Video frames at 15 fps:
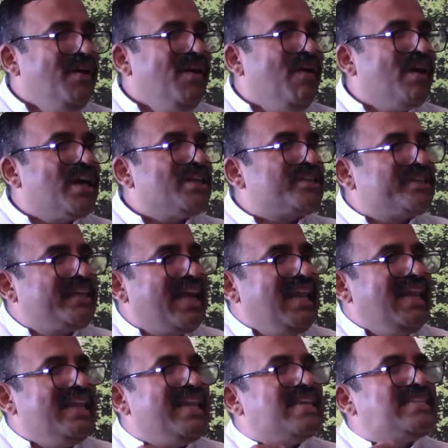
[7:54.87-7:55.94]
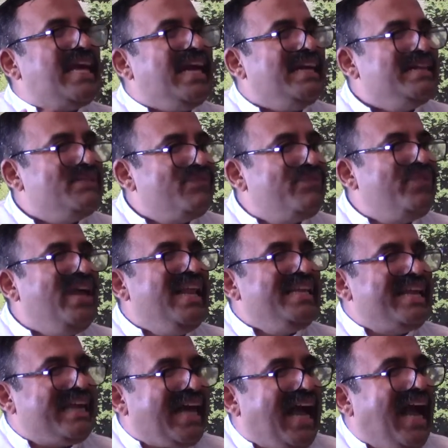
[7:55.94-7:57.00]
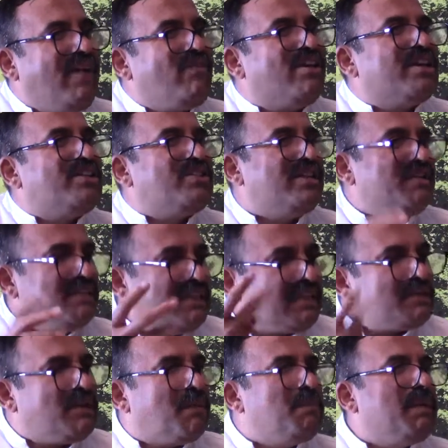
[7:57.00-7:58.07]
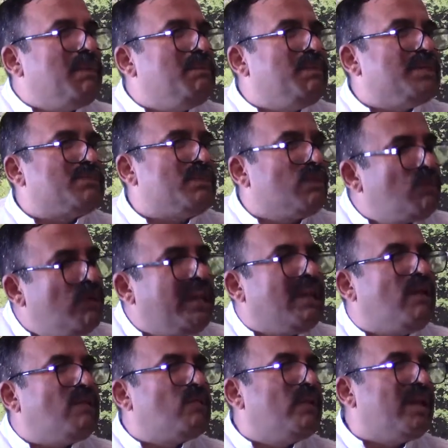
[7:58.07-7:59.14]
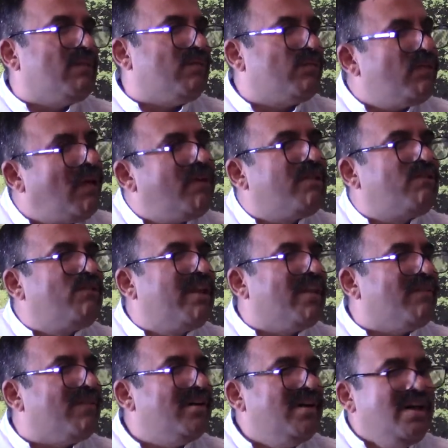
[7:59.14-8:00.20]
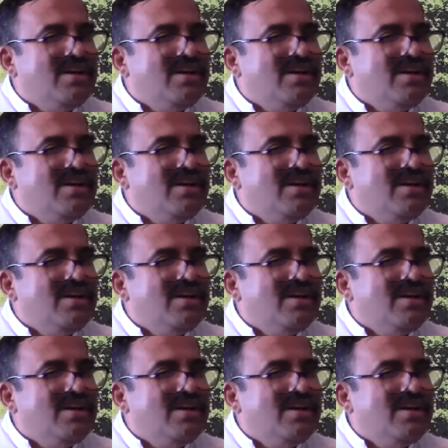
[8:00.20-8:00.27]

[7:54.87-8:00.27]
okay, still there is a feeling that I am not achieving, this not become peaceful, good enough, not good enough, not good enough.